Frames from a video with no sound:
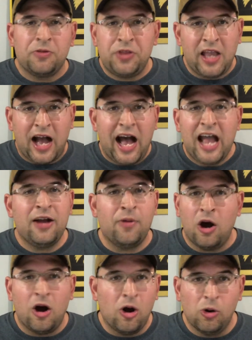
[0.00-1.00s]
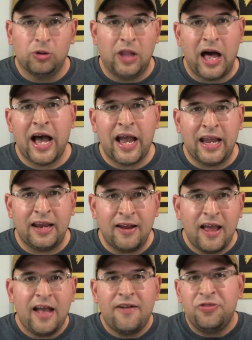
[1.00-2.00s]
the Iowa O-line,
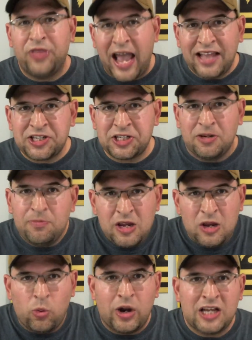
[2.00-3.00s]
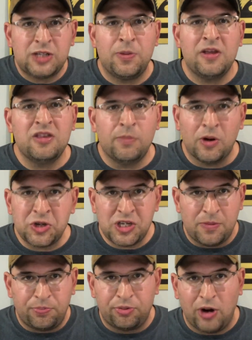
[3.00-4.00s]
that's to me what has been the most
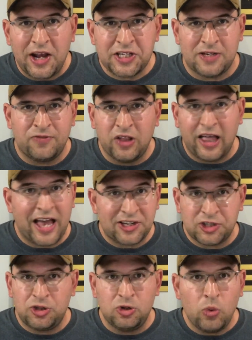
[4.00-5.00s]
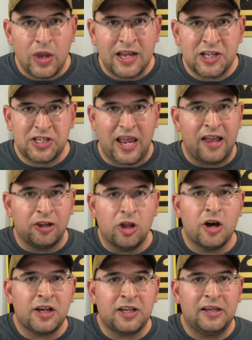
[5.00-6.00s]
impressive the last 2 weeks. And
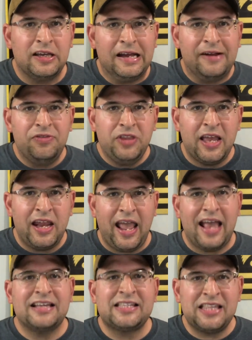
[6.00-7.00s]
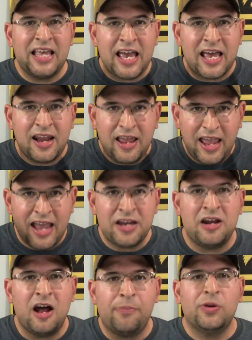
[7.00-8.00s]
look, it has then
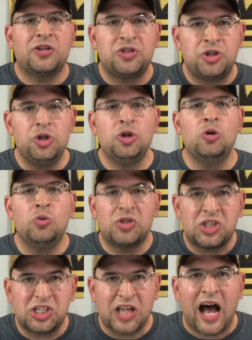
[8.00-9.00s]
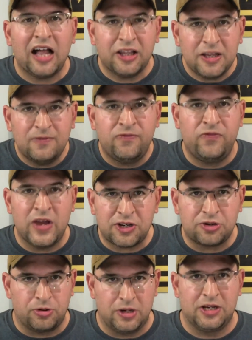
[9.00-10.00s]
ended up with 2 solid
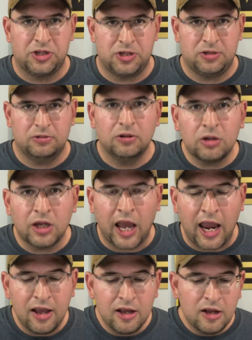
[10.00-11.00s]
victories, okay?